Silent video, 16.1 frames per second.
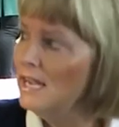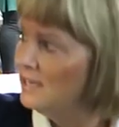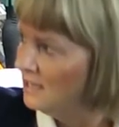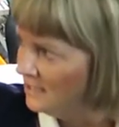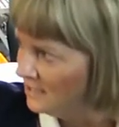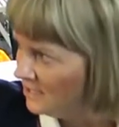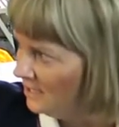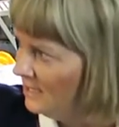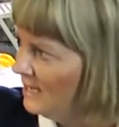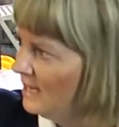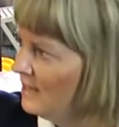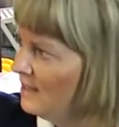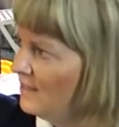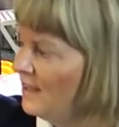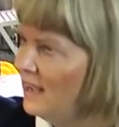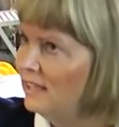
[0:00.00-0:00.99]
It's in
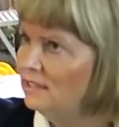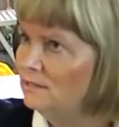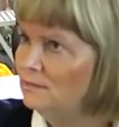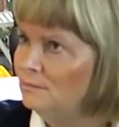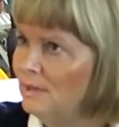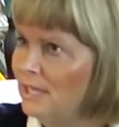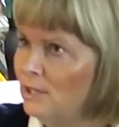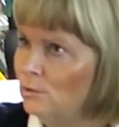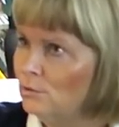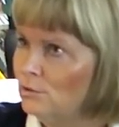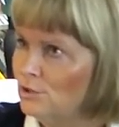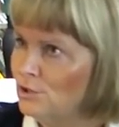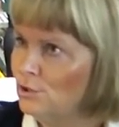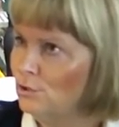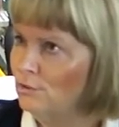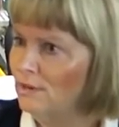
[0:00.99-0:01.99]
here then, the main
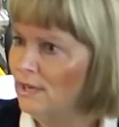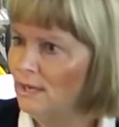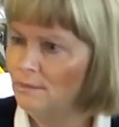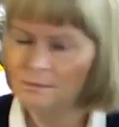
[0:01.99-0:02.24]
Maybe it's in the